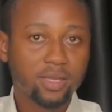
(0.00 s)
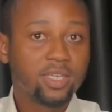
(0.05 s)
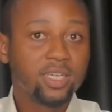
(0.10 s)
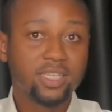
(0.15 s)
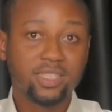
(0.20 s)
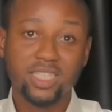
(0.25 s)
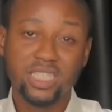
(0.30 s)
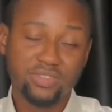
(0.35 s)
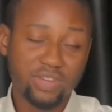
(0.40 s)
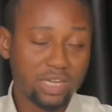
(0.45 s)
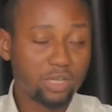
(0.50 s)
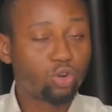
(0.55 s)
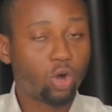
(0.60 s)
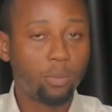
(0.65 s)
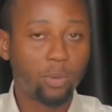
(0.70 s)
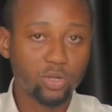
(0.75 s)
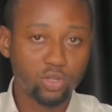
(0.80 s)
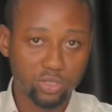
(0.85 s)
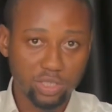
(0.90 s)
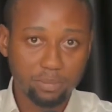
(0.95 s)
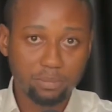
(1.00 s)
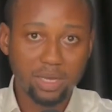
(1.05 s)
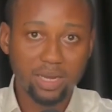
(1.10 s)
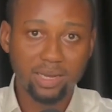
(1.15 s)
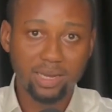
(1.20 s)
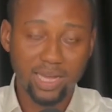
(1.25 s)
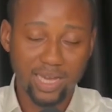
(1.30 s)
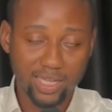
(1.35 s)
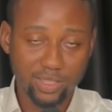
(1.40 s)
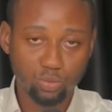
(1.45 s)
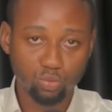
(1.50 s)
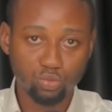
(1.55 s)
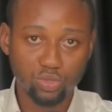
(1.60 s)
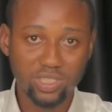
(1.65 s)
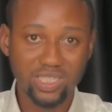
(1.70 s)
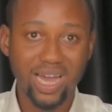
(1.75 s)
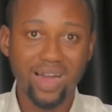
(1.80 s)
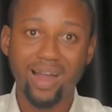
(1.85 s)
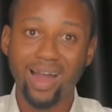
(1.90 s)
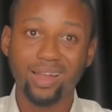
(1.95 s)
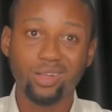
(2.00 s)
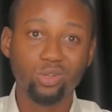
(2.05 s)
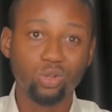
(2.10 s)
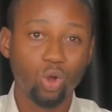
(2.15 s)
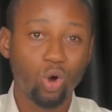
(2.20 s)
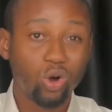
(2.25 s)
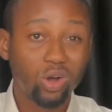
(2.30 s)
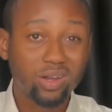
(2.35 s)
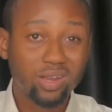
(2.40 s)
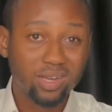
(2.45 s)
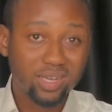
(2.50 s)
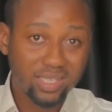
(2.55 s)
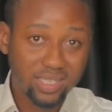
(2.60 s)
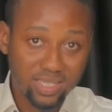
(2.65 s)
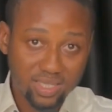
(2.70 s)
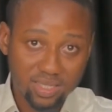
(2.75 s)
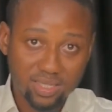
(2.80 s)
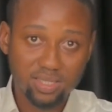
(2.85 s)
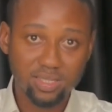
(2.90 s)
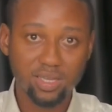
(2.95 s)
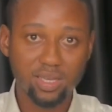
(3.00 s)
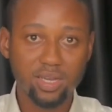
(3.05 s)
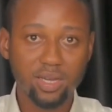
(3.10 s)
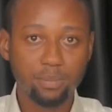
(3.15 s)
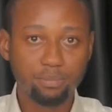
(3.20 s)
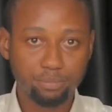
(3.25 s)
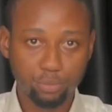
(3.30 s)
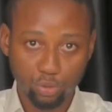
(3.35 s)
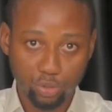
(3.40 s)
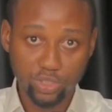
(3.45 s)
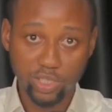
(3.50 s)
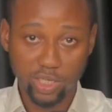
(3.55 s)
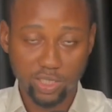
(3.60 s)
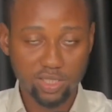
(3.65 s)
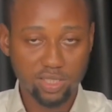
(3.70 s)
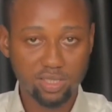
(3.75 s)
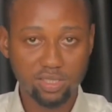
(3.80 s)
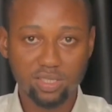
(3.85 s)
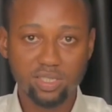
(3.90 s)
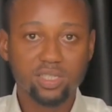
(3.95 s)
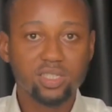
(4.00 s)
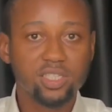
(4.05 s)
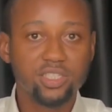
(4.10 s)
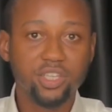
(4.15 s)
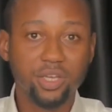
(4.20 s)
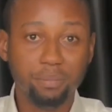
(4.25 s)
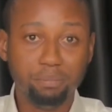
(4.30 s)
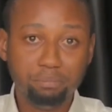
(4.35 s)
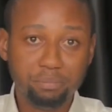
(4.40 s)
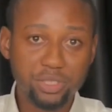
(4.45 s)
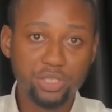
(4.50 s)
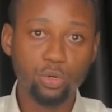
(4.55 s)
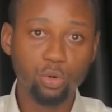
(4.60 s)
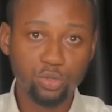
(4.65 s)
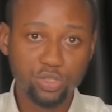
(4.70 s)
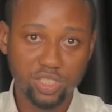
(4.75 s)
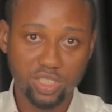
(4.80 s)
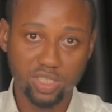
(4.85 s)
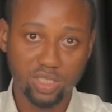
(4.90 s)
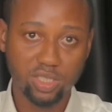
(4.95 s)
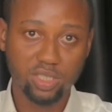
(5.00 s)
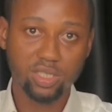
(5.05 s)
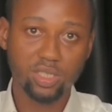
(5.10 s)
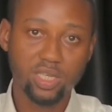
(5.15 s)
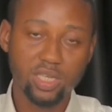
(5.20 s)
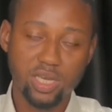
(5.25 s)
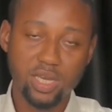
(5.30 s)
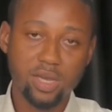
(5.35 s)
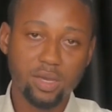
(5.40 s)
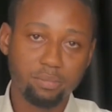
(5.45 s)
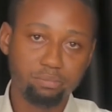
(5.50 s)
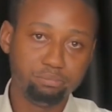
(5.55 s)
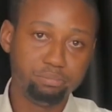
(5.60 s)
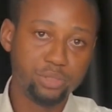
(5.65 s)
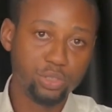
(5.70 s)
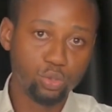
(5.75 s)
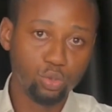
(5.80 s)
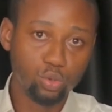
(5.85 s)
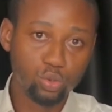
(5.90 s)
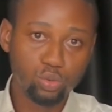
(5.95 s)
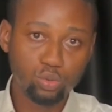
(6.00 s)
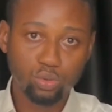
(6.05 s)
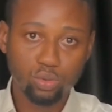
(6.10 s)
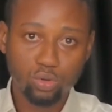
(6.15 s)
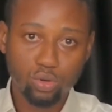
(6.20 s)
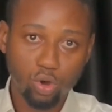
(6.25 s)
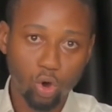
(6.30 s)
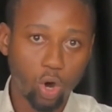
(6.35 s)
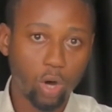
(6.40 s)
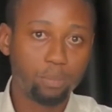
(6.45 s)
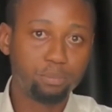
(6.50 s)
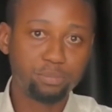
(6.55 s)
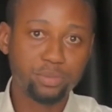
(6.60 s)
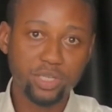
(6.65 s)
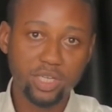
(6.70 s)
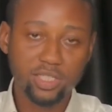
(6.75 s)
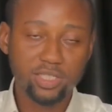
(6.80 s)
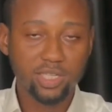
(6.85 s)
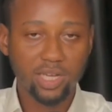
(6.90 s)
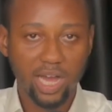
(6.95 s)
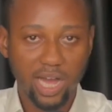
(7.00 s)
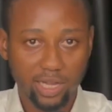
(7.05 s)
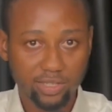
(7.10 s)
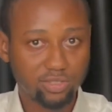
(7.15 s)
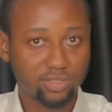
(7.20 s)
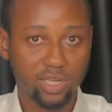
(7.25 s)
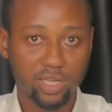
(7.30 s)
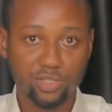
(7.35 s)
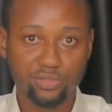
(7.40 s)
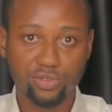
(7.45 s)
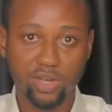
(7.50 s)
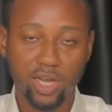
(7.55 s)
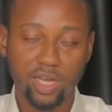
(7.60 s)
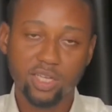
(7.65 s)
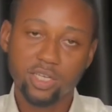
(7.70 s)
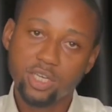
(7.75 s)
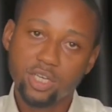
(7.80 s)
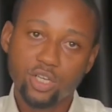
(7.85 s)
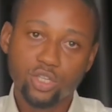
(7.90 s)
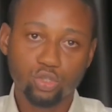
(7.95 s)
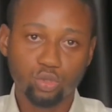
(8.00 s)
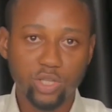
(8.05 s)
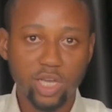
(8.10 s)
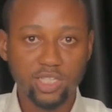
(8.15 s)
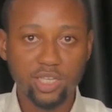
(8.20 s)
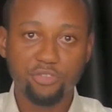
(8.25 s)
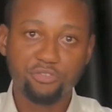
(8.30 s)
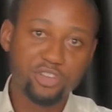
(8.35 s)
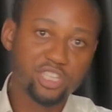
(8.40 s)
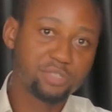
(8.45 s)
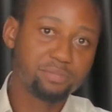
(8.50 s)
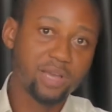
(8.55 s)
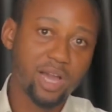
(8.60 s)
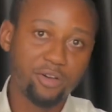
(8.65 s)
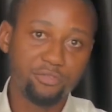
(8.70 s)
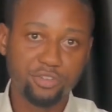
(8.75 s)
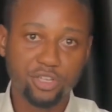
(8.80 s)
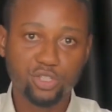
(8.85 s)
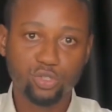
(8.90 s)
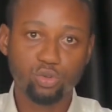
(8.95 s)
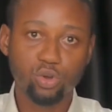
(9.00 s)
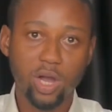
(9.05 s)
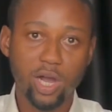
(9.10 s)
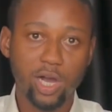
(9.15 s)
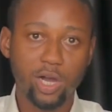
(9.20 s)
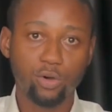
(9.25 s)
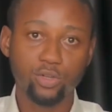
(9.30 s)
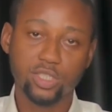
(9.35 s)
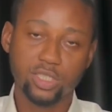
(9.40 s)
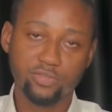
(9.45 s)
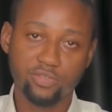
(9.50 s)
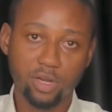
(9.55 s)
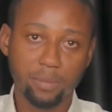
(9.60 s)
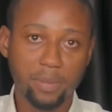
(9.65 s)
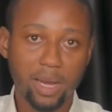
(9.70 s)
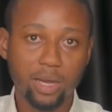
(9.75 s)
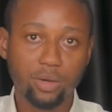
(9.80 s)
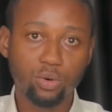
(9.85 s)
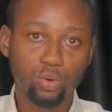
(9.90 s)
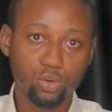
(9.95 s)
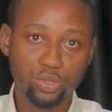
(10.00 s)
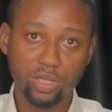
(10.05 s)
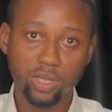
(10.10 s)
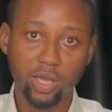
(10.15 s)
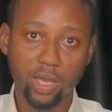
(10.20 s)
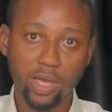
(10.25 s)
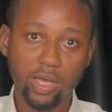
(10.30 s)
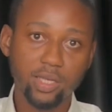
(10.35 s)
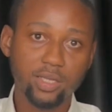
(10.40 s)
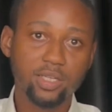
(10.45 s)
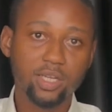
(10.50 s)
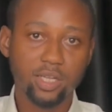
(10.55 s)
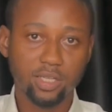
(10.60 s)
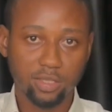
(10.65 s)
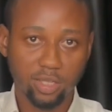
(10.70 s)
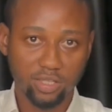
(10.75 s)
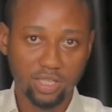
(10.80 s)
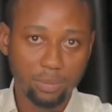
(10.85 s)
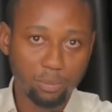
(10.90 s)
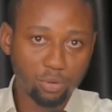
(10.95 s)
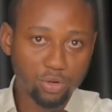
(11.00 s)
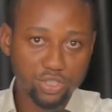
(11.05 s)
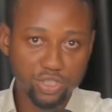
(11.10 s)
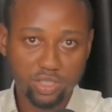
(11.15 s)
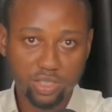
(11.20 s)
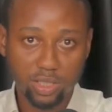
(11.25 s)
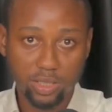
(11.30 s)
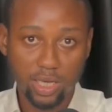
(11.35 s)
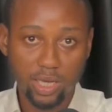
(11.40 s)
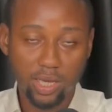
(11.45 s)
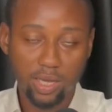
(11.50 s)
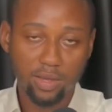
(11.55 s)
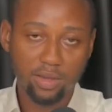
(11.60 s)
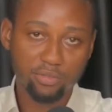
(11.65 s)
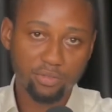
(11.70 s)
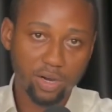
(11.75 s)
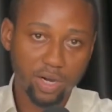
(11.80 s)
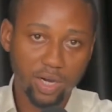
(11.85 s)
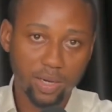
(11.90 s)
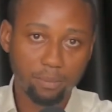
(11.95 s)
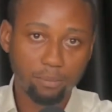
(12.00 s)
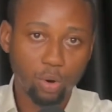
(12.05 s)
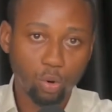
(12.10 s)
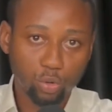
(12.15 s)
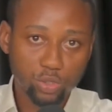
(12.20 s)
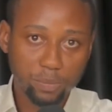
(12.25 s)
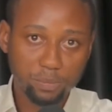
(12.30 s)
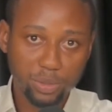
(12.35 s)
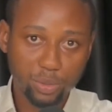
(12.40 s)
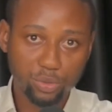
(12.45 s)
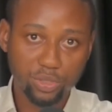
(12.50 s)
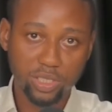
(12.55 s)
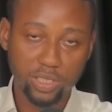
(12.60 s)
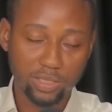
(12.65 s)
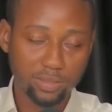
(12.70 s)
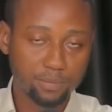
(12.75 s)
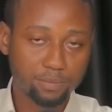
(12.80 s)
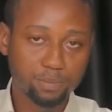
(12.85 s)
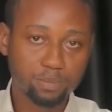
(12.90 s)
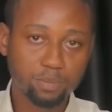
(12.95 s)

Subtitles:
This is very common on the mainland with our long lease project. It's a BOT, build, operate, and transfer. So there's a face me and face you house. Developer go there, they demolish the old building,